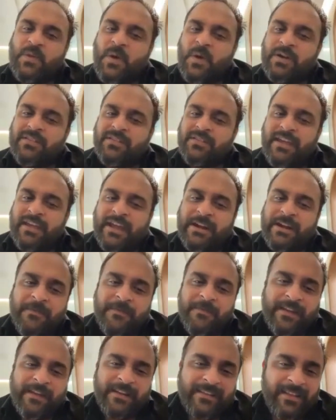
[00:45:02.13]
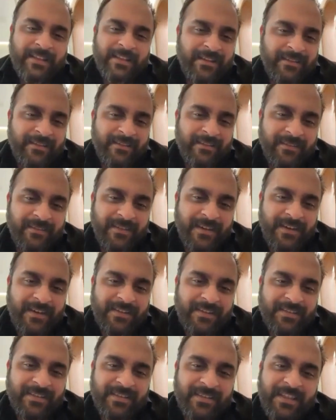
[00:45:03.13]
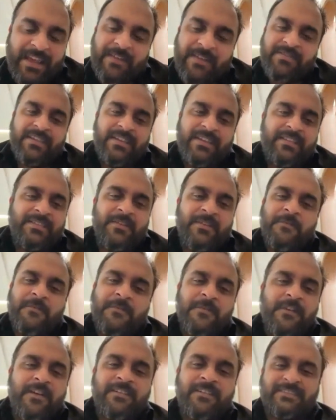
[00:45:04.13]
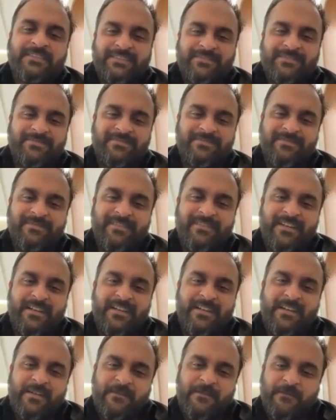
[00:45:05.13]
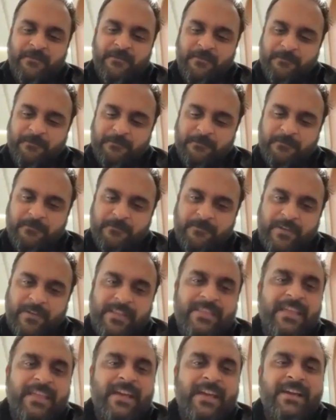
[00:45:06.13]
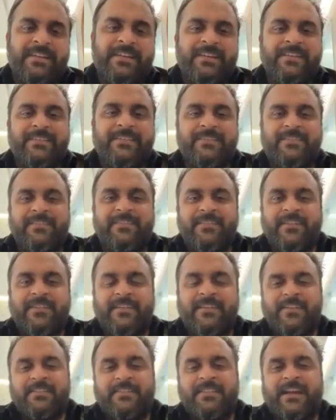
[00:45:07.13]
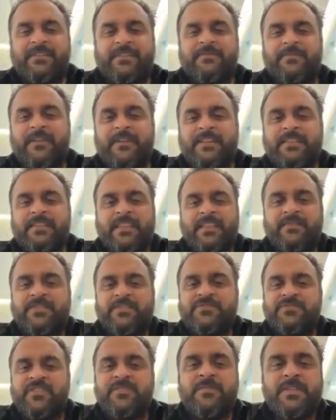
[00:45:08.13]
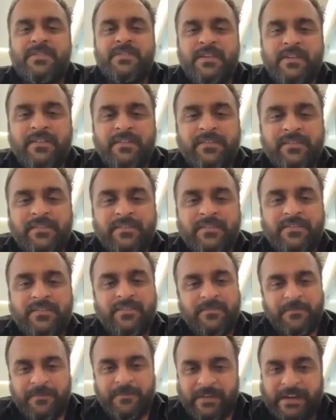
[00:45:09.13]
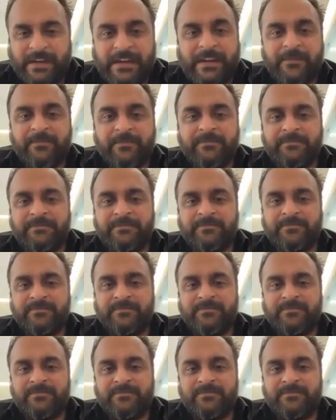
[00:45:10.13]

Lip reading: not scared of anything. They have seen the worst. When they are here, That one thing which was missing, freedom,